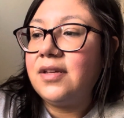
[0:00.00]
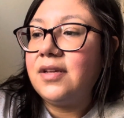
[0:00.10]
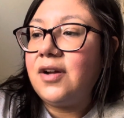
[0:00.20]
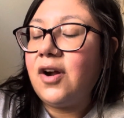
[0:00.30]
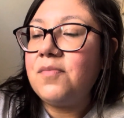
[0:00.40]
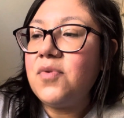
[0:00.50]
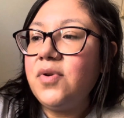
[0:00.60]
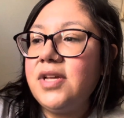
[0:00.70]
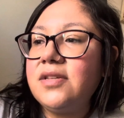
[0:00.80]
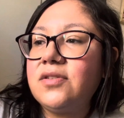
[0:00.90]

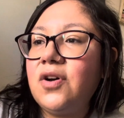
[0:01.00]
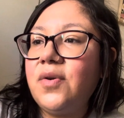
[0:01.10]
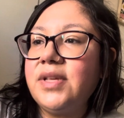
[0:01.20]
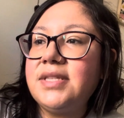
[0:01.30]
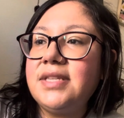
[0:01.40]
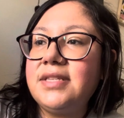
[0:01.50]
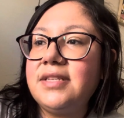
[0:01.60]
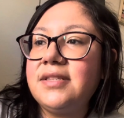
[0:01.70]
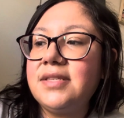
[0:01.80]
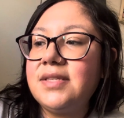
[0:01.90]
harmonious
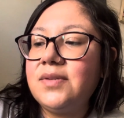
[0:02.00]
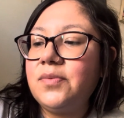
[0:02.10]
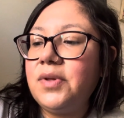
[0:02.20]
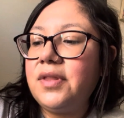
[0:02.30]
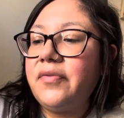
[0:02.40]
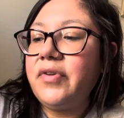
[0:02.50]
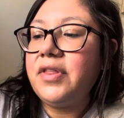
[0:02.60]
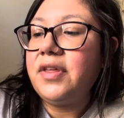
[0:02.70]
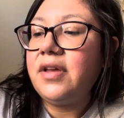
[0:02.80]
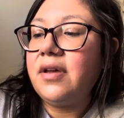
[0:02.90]
coexistence with
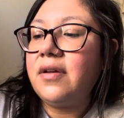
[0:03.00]
everything.